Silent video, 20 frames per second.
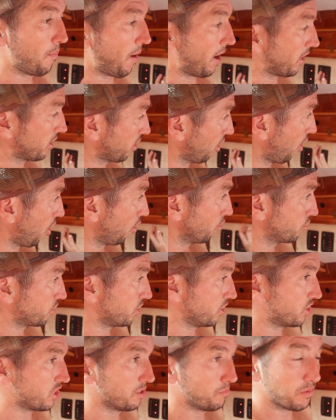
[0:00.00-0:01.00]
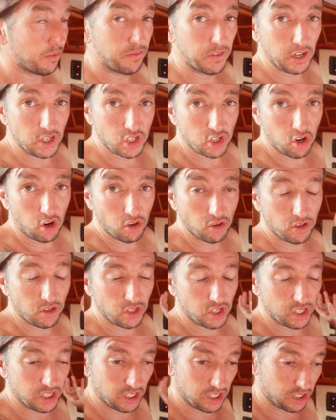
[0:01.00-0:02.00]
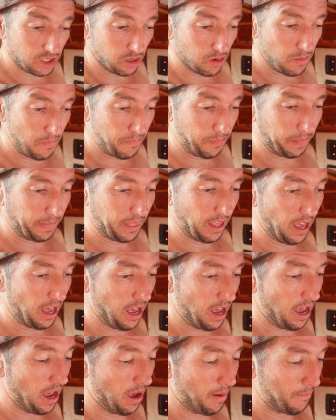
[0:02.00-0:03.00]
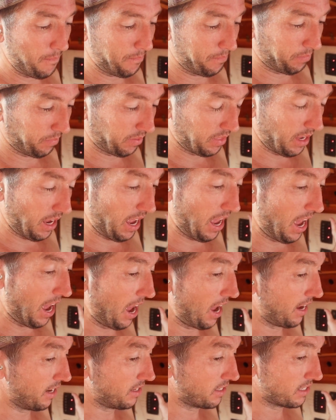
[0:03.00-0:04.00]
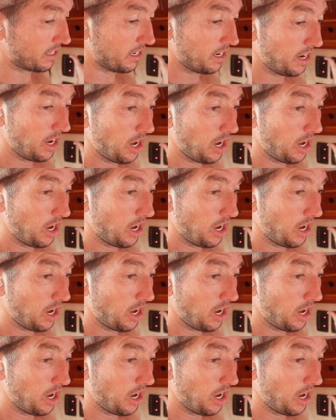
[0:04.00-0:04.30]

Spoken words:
make the whole system a Victron system, and